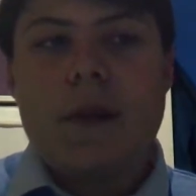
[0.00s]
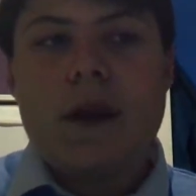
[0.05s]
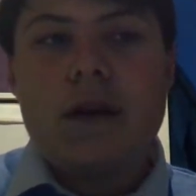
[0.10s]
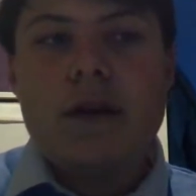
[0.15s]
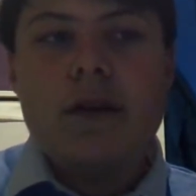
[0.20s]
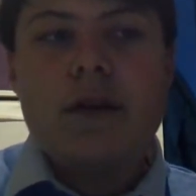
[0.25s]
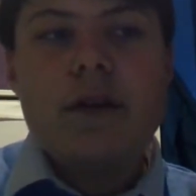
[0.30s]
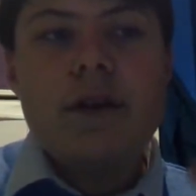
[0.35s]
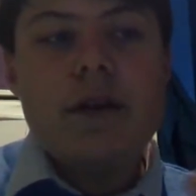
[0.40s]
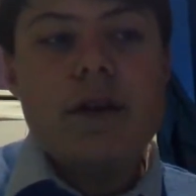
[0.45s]

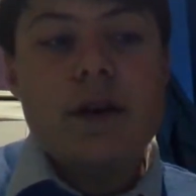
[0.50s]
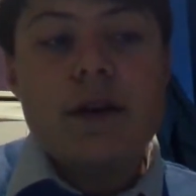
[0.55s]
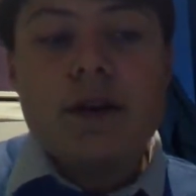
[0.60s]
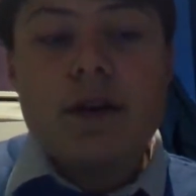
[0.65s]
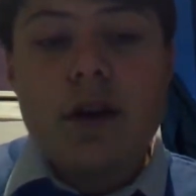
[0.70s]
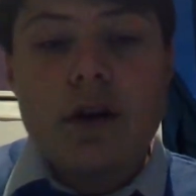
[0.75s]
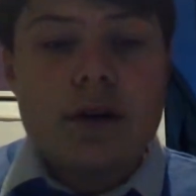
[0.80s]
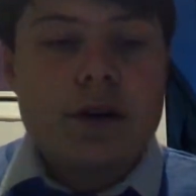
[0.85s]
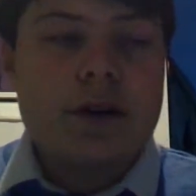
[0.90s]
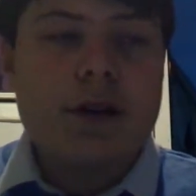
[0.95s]
the
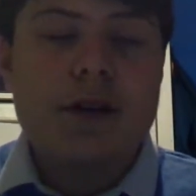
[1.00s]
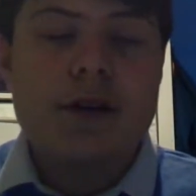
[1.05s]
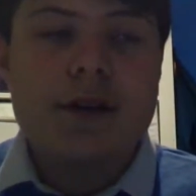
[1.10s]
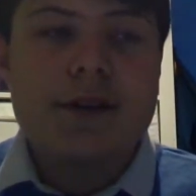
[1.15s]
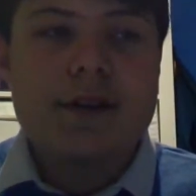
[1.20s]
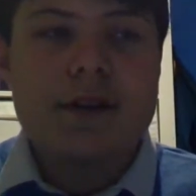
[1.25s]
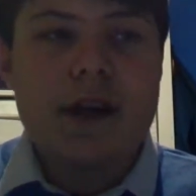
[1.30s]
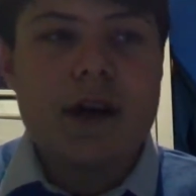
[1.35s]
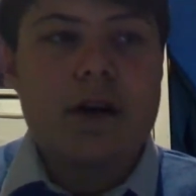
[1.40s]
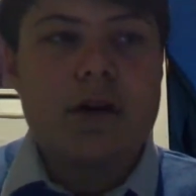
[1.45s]
Doctor
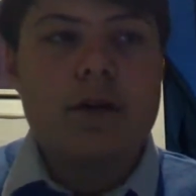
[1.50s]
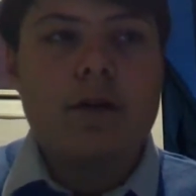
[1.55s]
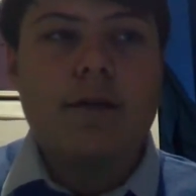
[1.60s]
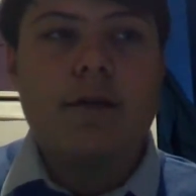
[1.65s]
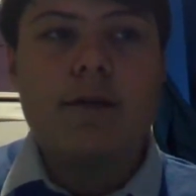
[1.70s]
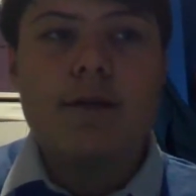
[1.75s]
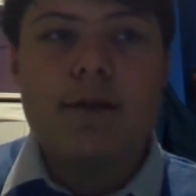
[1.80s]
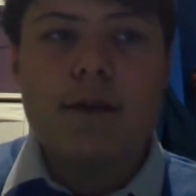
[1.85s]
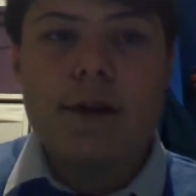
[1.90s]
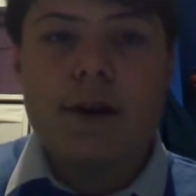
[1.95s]

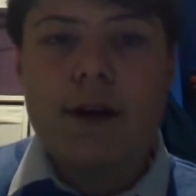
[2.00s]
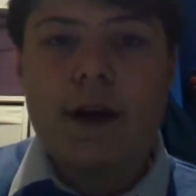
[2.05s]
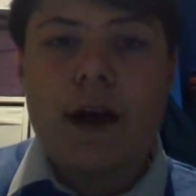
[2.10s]
herself